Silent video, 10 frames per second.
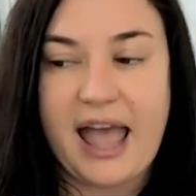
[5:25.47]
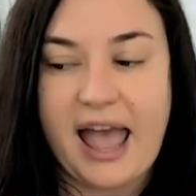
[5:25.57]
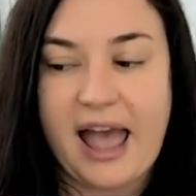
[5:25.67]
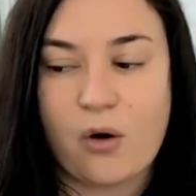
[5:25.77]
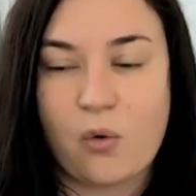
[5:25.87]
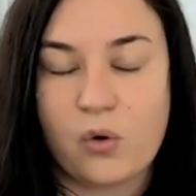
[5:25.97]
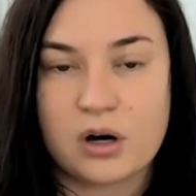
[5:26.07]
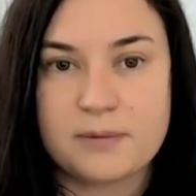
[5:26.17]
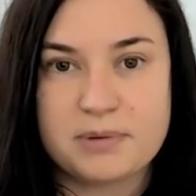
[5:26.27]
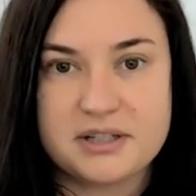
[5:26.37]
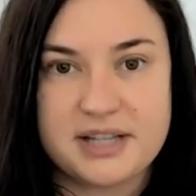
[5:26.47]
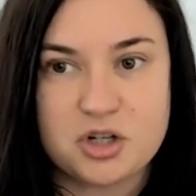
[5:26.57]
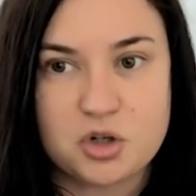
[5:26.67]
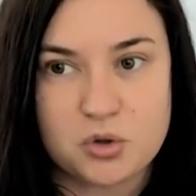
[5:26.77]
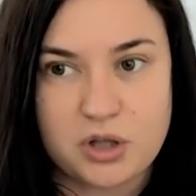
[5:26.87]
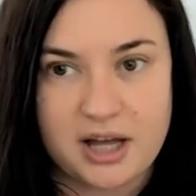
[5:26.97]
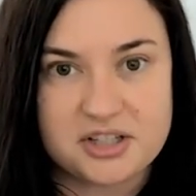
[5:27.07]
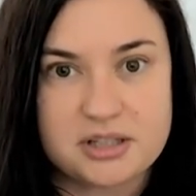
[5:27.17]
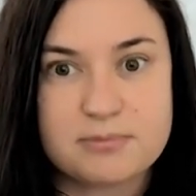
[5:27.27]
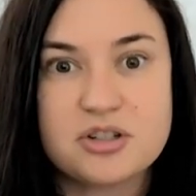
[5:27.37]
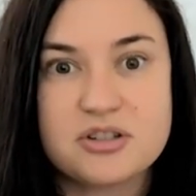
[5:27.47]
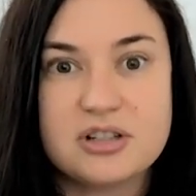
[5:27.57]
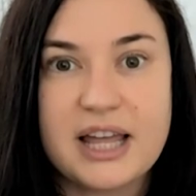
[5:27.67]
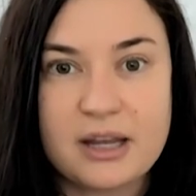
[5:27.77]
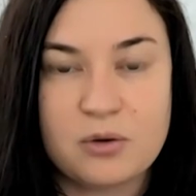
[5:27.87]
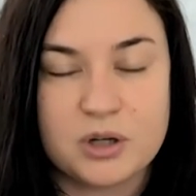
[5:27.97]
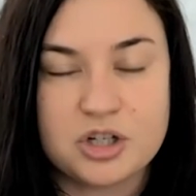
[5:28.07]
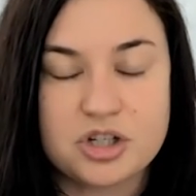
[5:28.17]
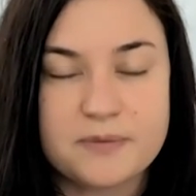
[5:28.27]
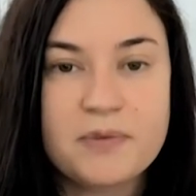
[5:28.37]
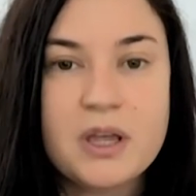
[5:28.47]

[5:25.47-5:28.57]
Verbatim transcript: our potential customers' language.